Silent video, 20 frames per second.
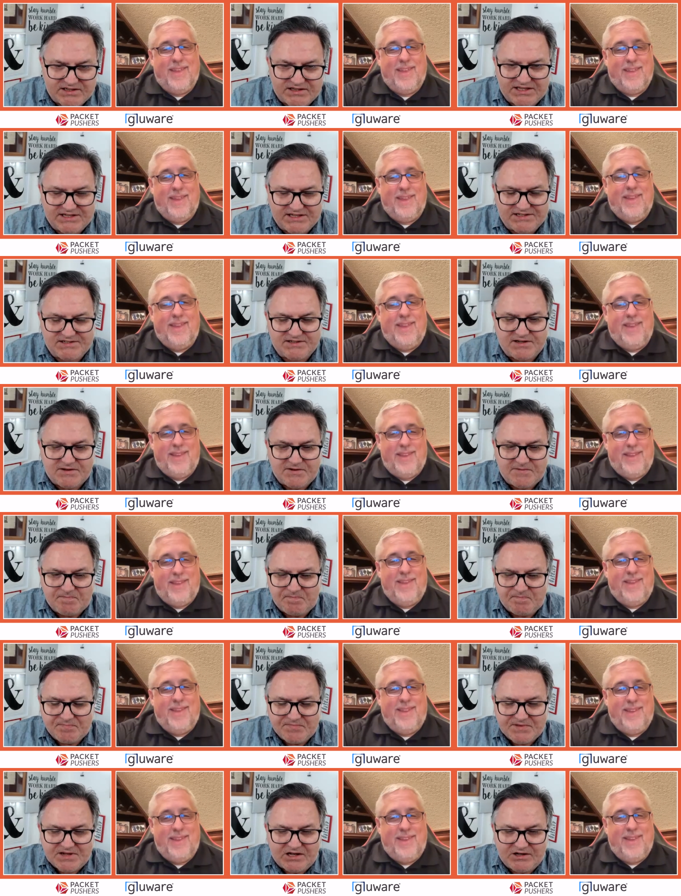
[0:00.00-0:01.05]
Speaker 1: there's
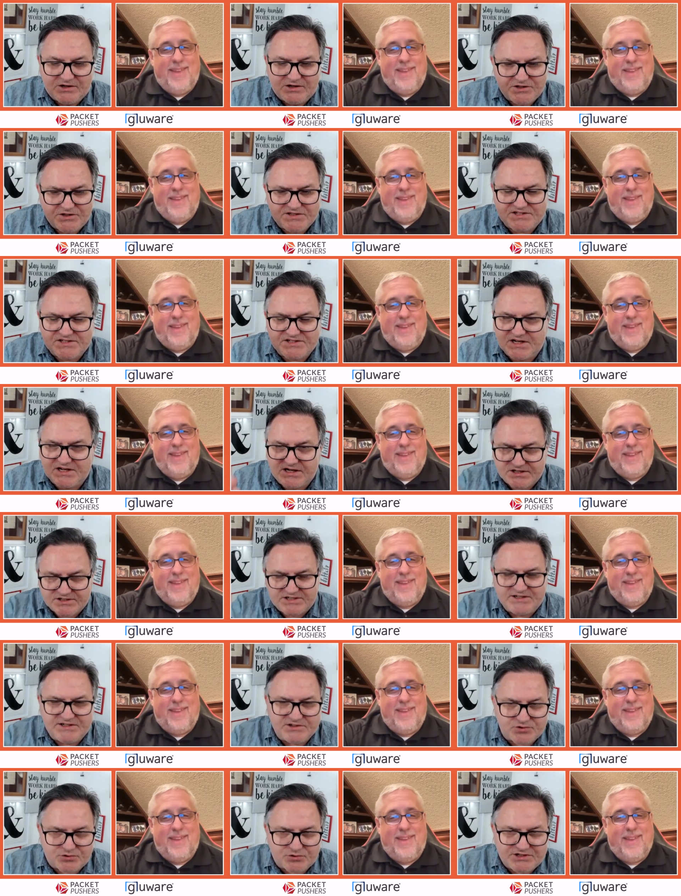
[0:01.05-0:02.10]
a lot of this
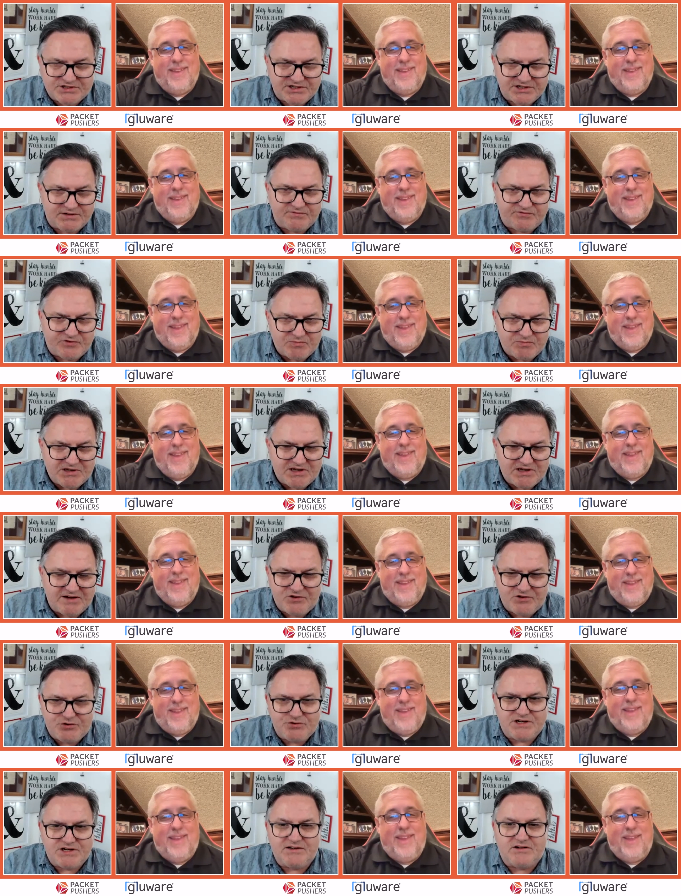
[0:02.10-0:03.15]
tasking is already done for me. Have
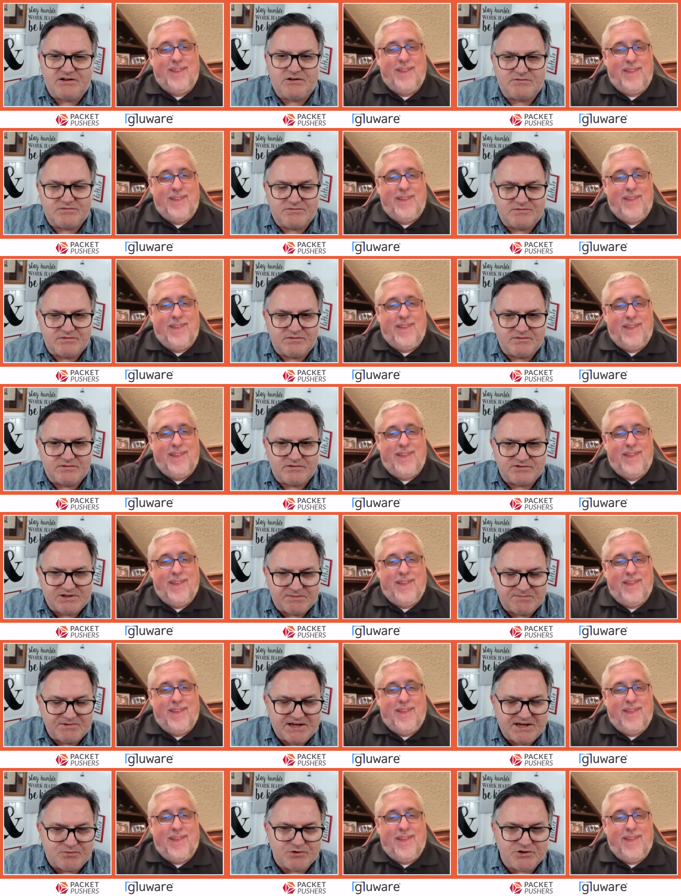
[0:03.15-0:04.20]
you done some
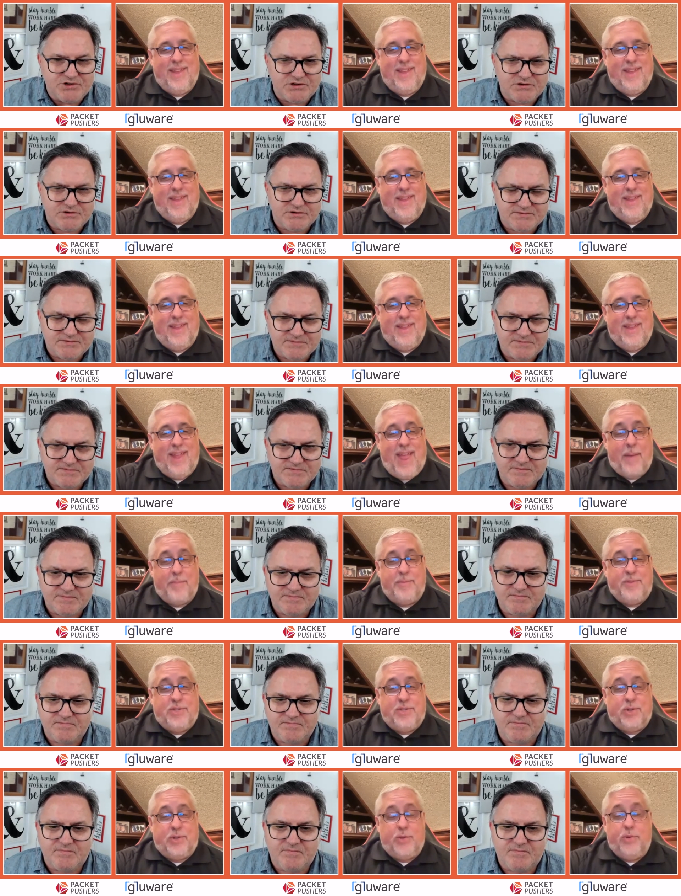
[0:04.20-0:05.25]
of that work?
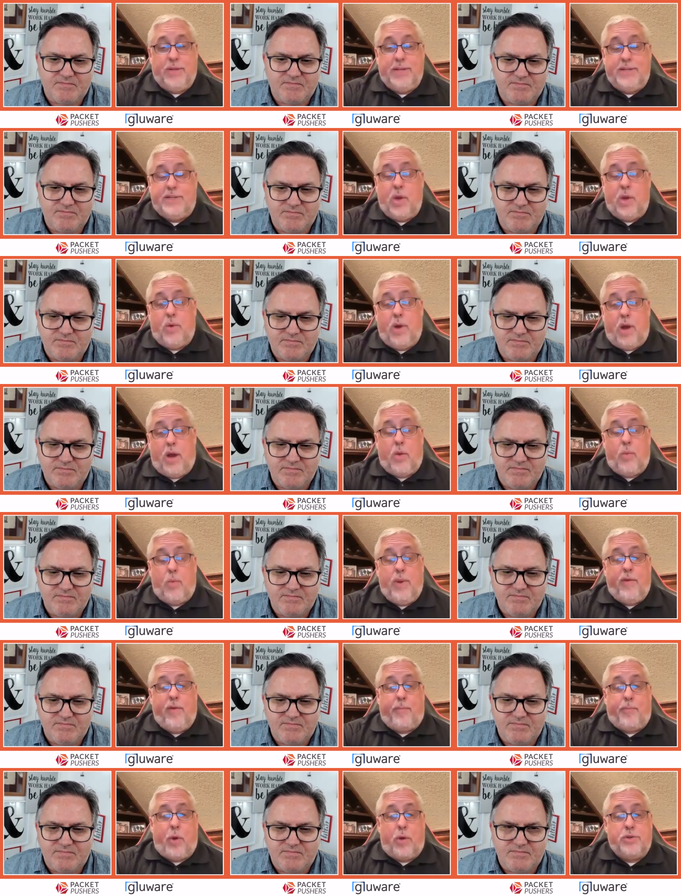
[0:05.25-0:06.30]
Speaker 2: Absolutely. So uh,
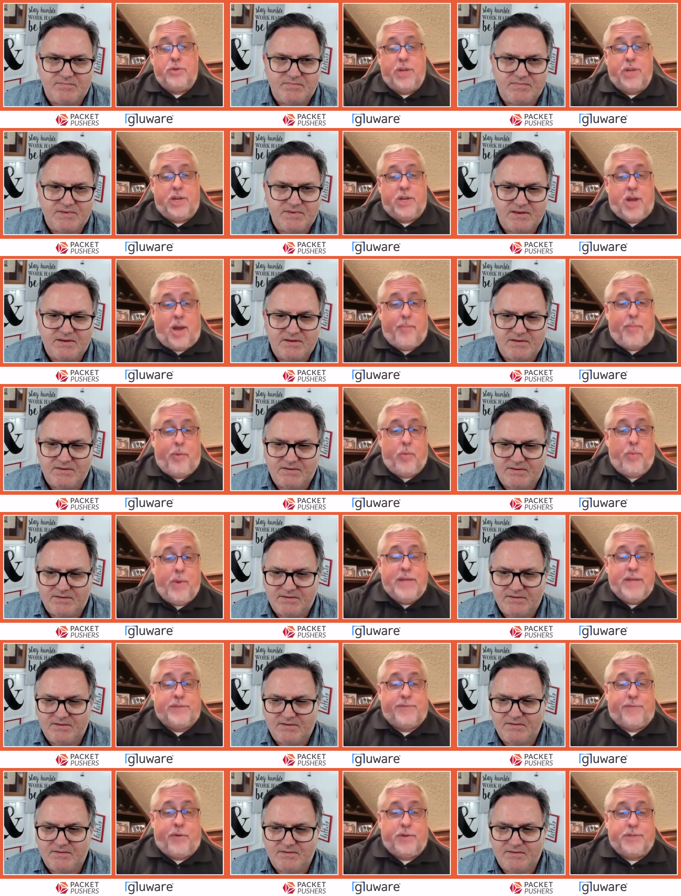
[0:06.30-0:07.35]
we approach it a couple
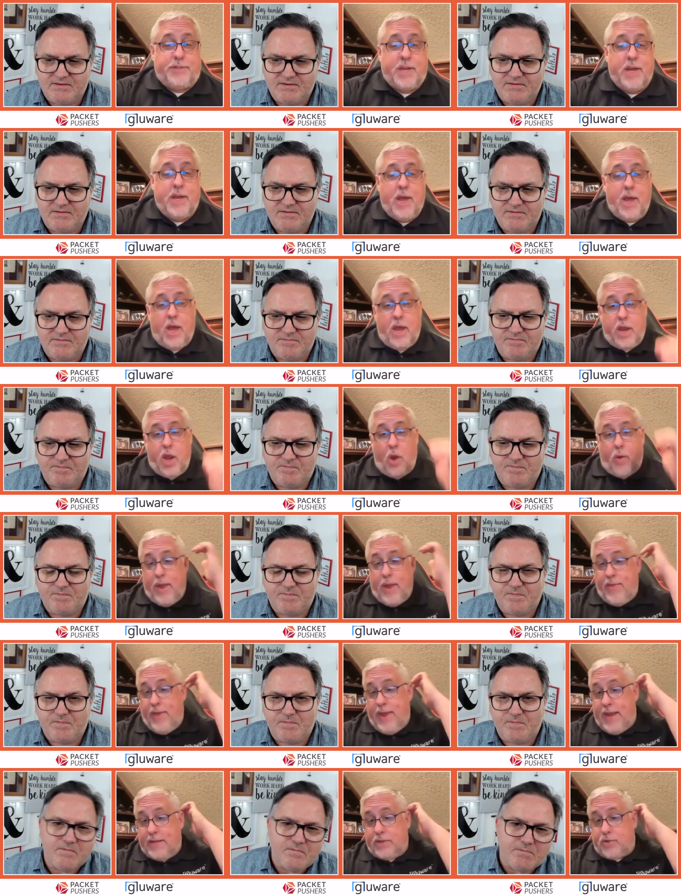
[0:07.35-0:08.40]
ways. First, you know, in
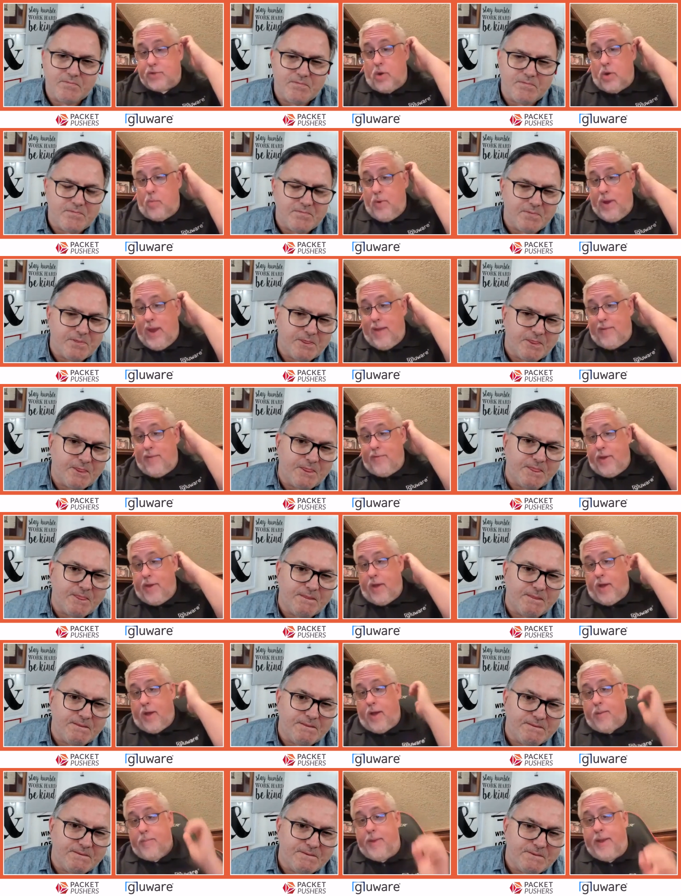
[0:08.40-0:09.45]
the interim, we have
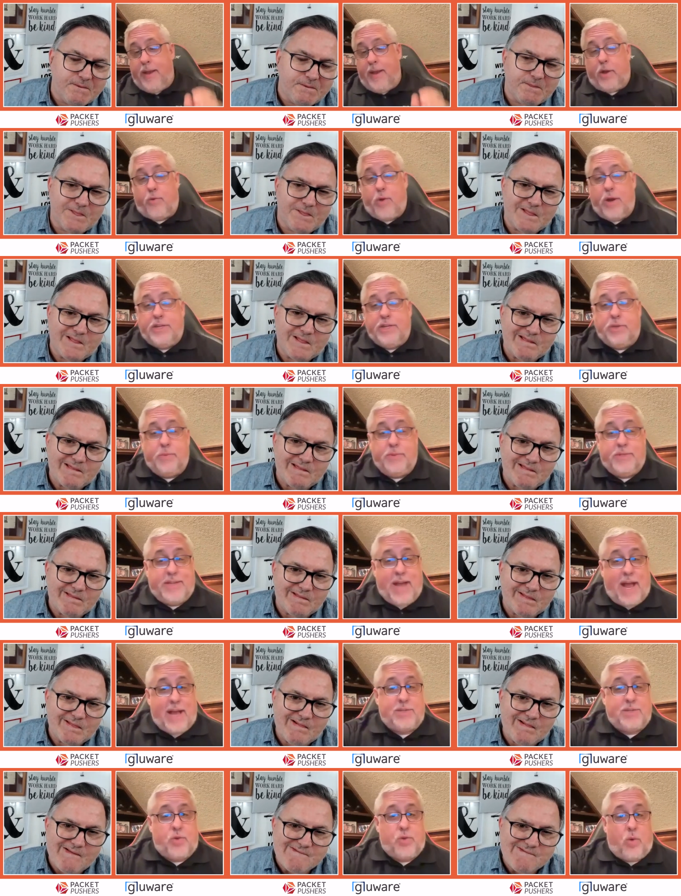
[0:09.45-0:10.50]
uh, an integration with
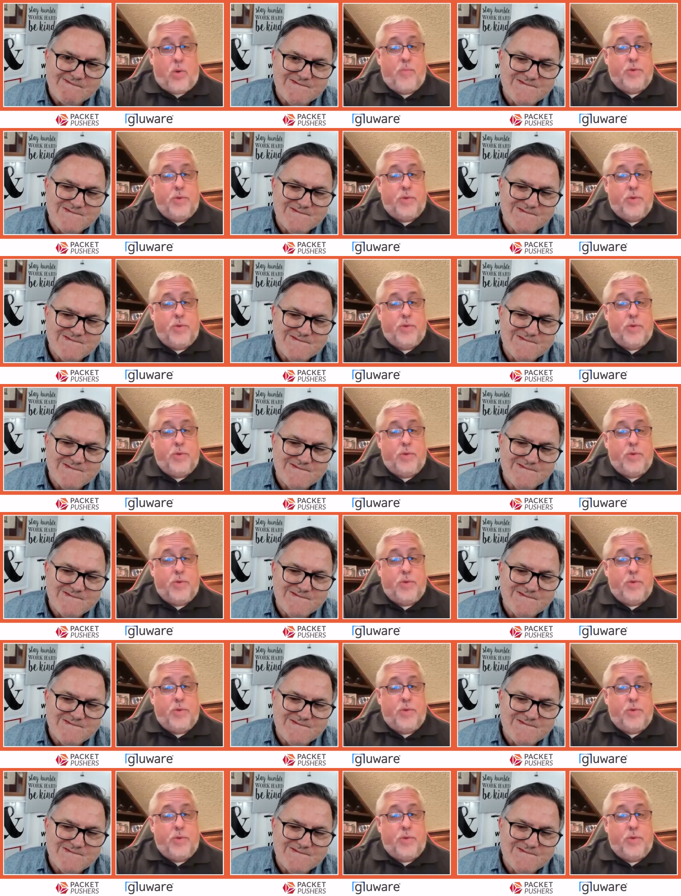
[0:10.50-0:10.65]
StackStorm,